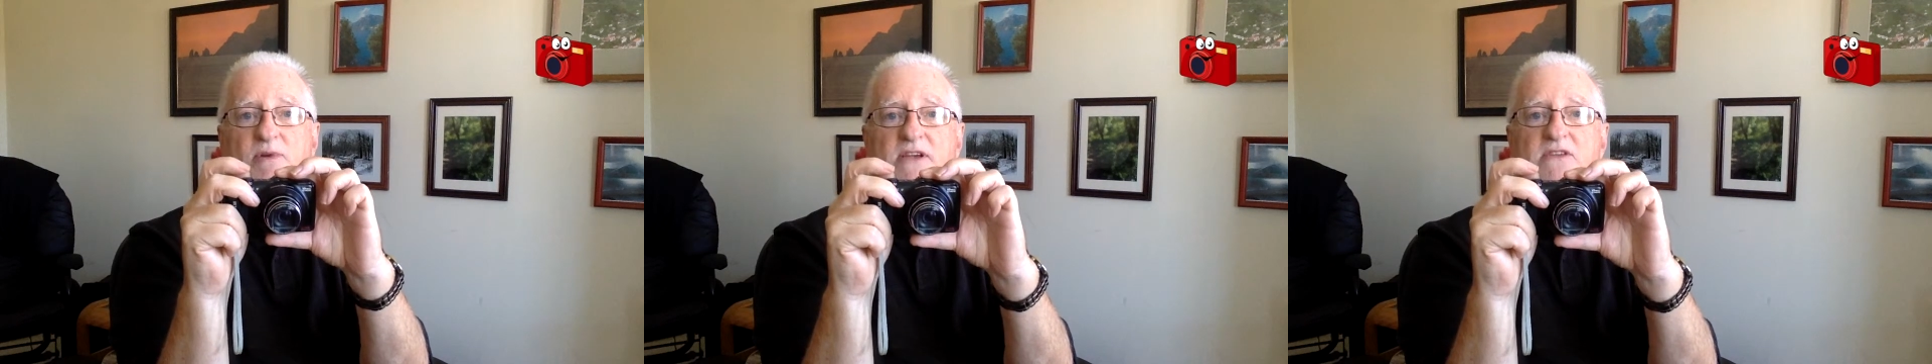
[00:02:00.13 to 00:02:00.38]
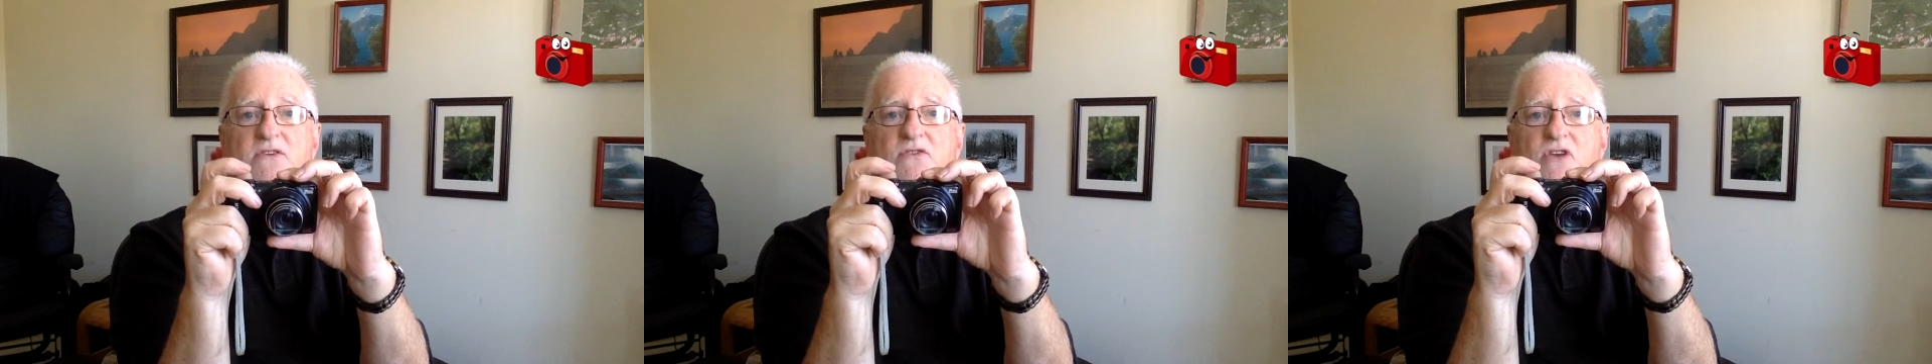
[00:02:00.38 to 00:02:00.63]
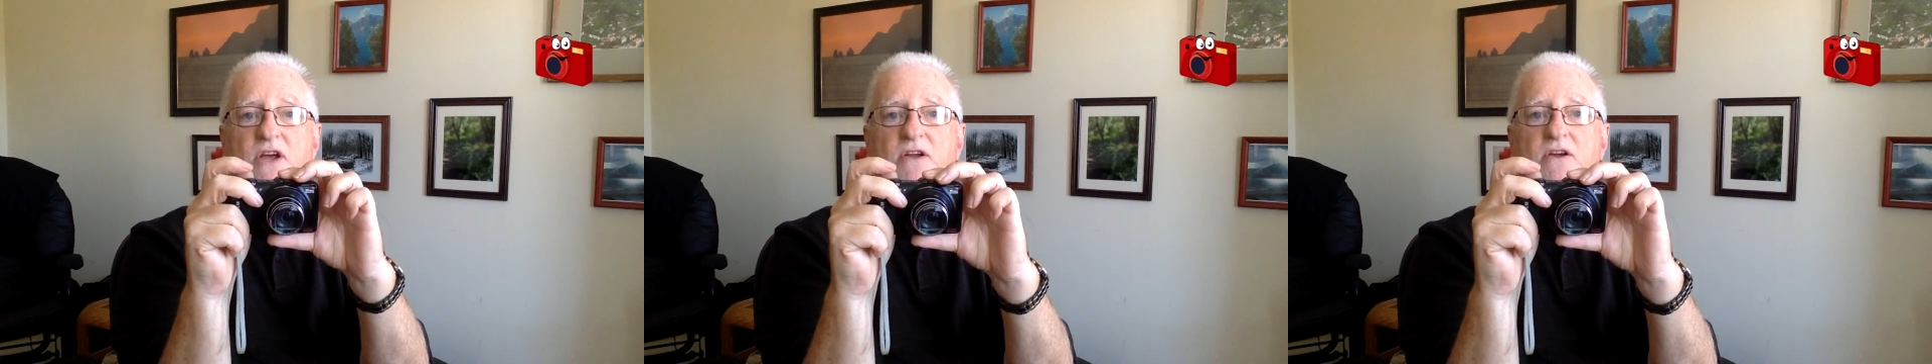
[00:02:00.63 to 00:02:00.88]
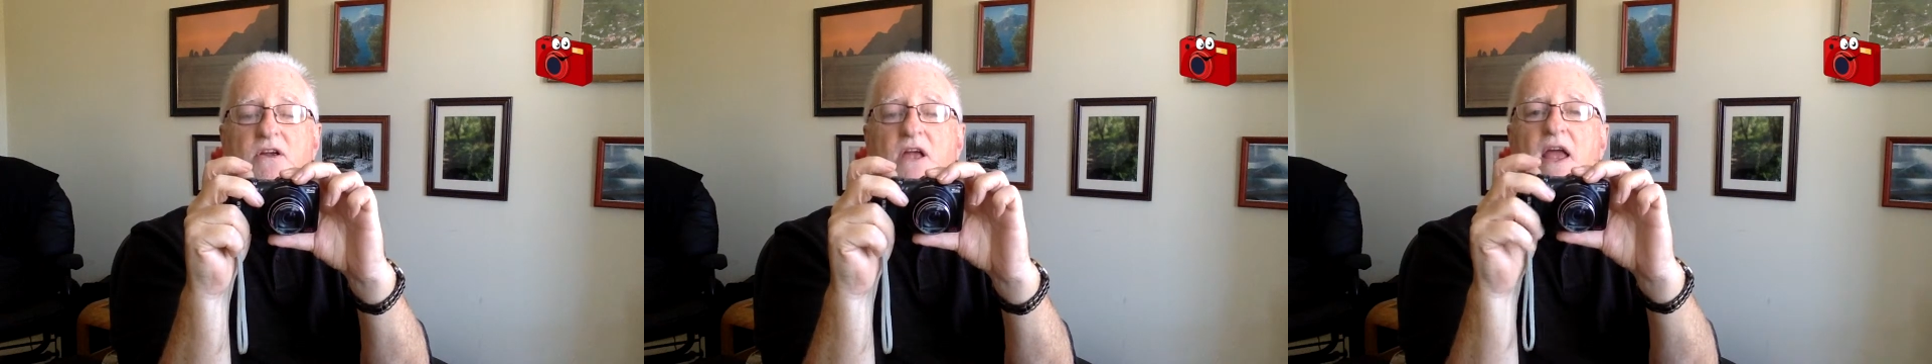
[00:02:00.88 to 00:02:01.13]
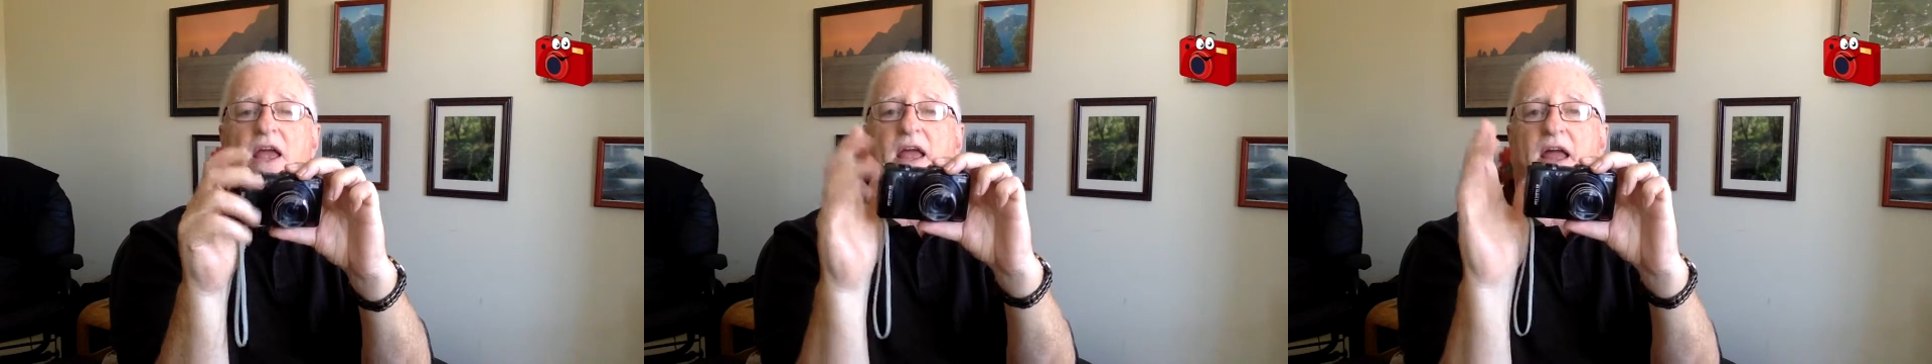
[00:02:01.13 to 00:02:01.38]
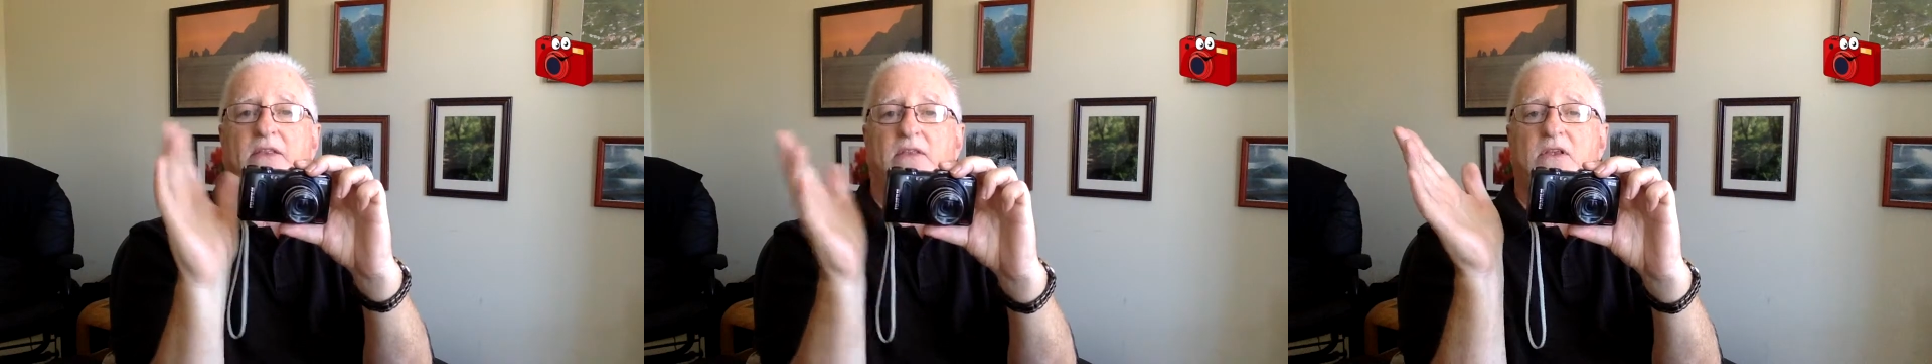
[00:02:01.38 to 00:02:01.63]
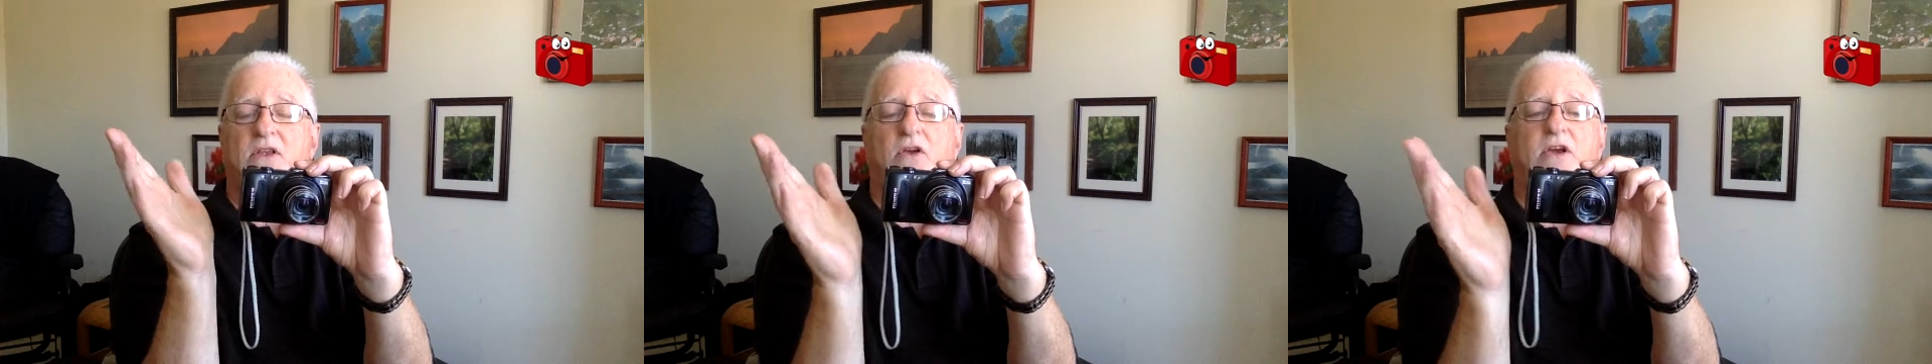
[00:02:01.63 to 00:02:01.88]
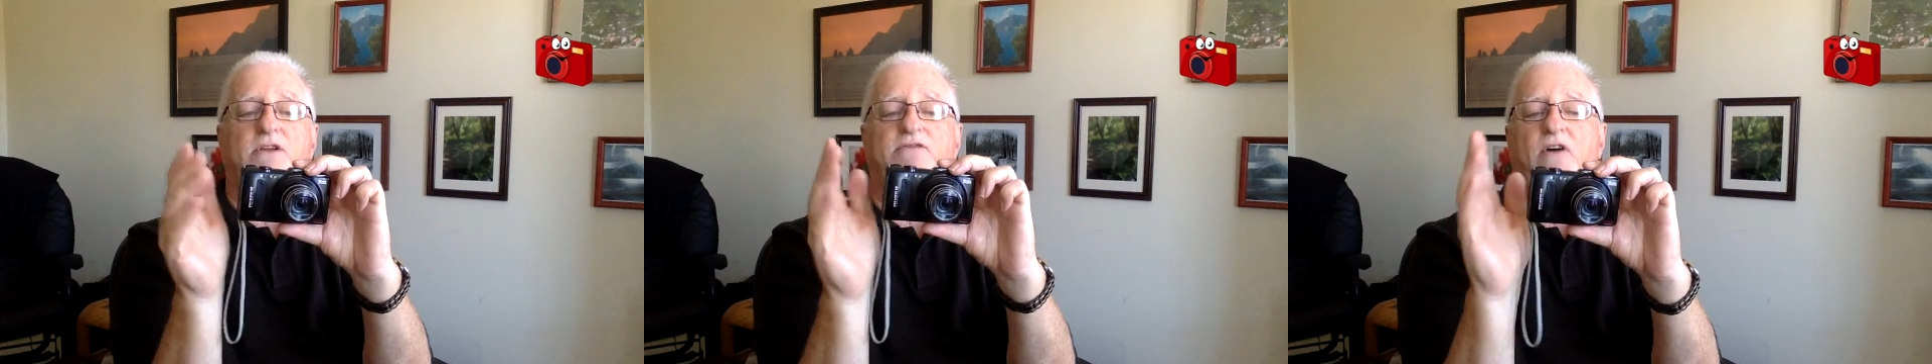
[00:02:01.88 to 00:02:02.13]
press the shutter. And
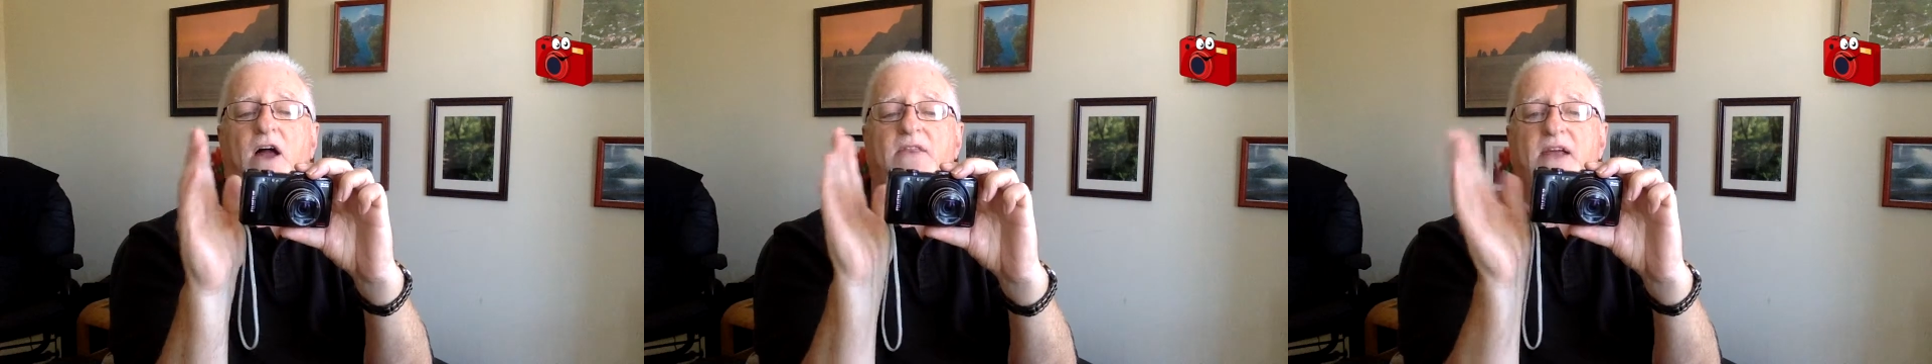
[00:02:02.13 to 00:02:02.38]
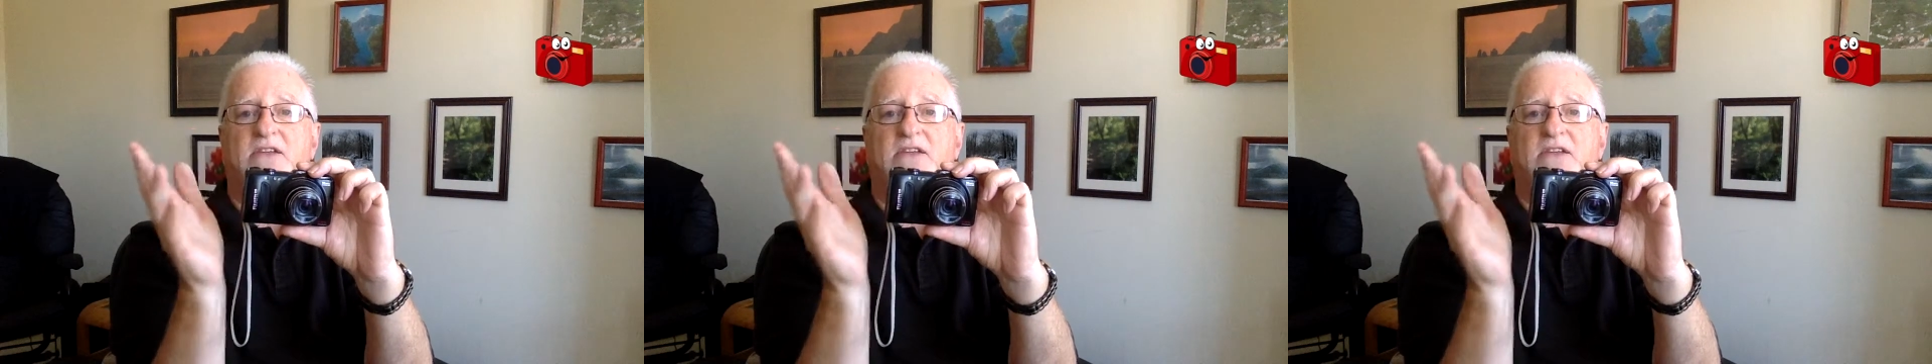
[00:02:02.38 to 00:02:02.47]
you're going to find